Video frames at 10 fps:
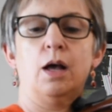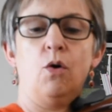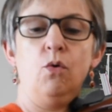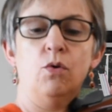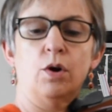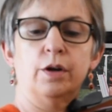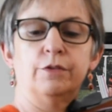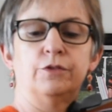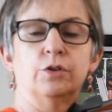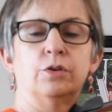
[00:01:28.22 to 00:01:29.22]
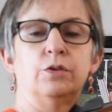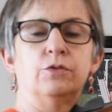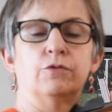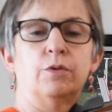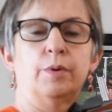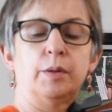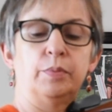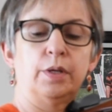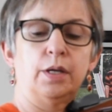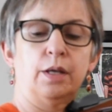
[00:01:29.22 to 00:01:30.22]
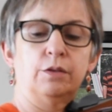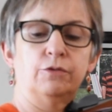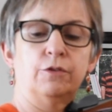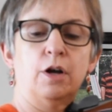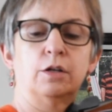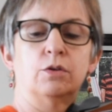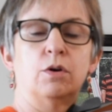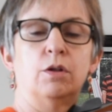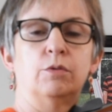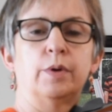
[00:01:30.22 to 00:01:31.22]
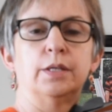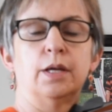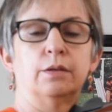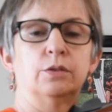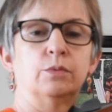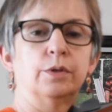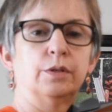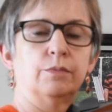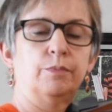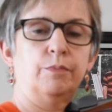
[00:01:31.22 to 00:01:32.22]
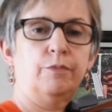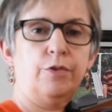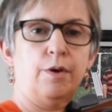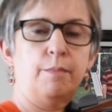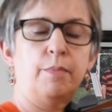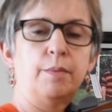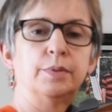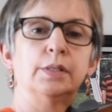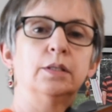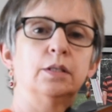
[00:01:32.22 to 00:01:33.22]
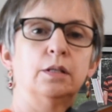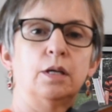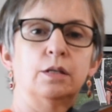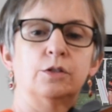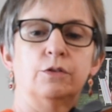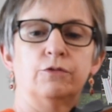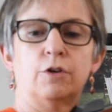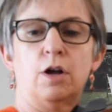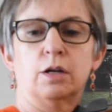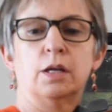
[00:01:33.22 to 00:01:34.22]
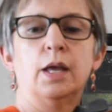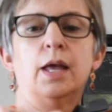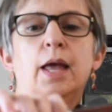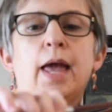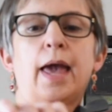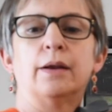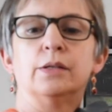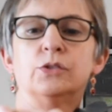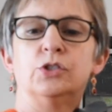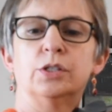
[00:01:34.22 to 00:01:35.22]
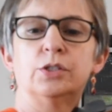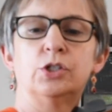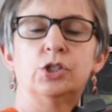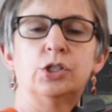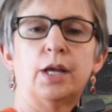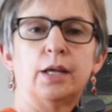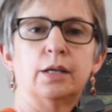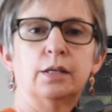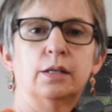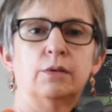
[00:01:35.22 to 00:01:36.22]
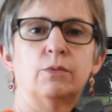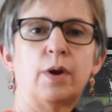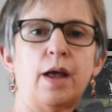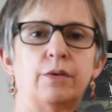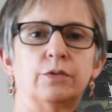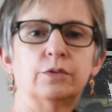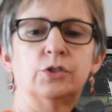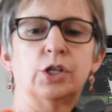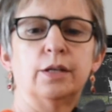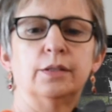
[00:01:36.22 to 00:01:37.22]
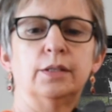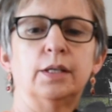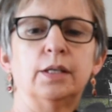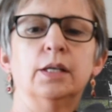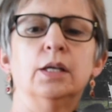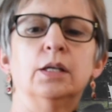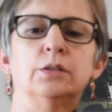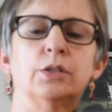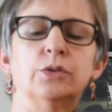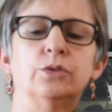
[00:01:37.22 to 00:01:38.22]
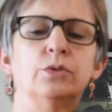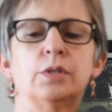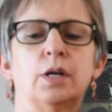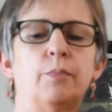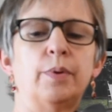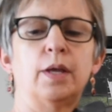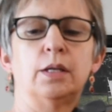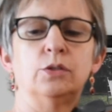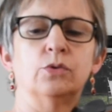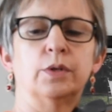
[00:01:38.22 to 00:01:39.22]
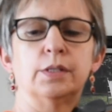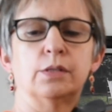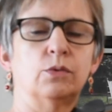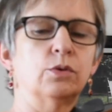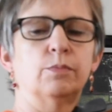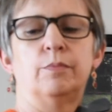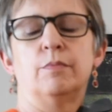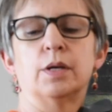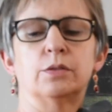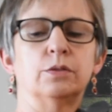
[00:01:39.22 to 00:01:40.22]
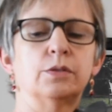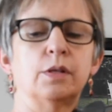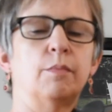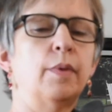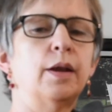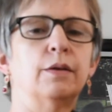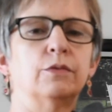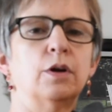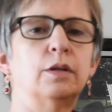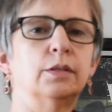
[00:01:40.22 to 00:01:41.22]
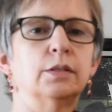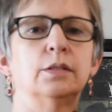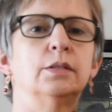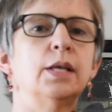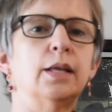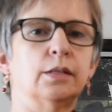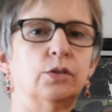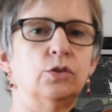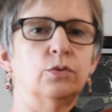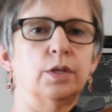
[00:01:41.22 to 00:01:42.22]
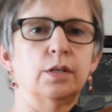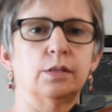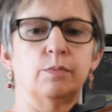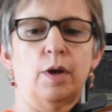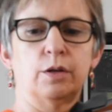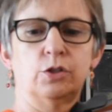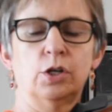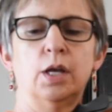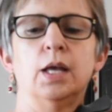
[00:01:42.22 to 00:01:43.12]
Or if you've already played at the frog, go all the way down to where the thumb bumps into the edge of the frog and just shake rather gently to loosen up any joints or muscles that might have gotten tense doing this much.